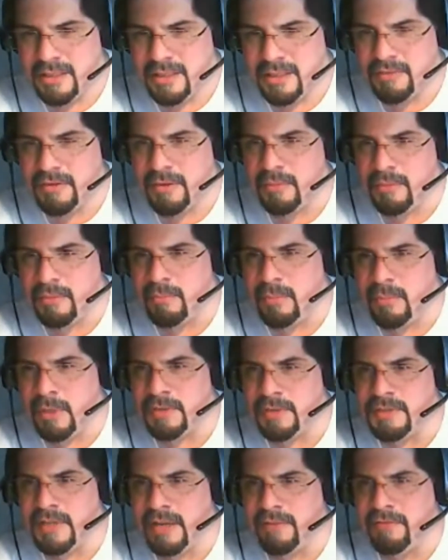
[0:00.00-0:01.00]
If he
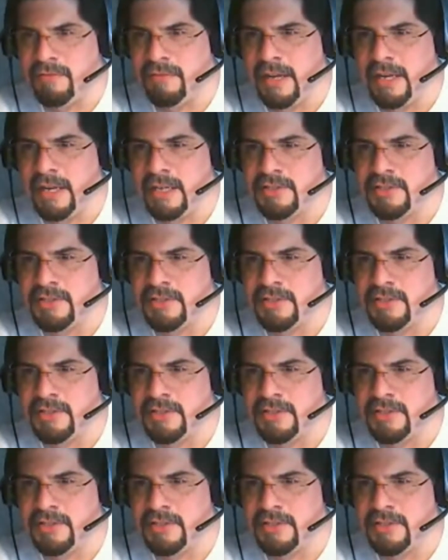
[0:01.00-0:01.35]
blows that fate,